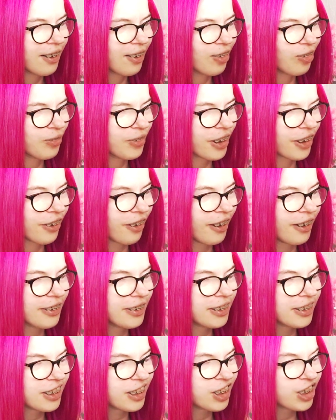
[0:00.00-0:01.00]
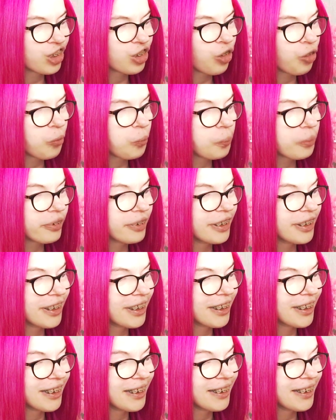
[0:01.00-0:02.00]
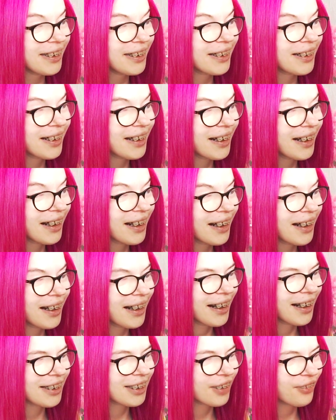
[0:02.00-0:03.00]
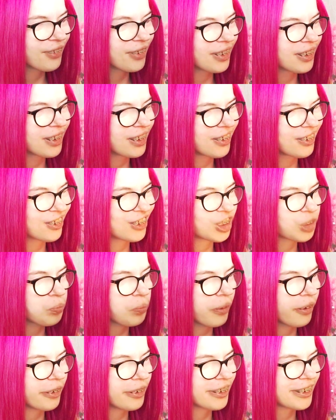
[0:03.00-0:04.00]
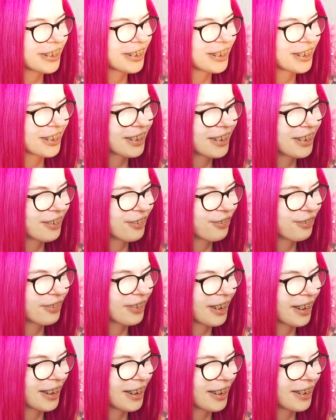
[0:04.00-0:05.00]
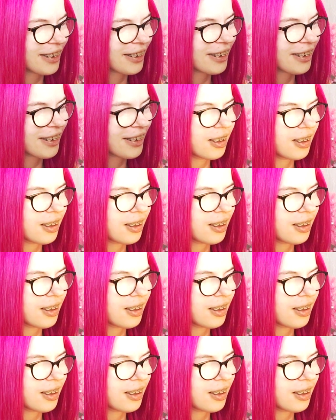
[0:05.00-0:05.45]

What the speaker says: Oh my god, this is so pretty! I love the little sparks flying.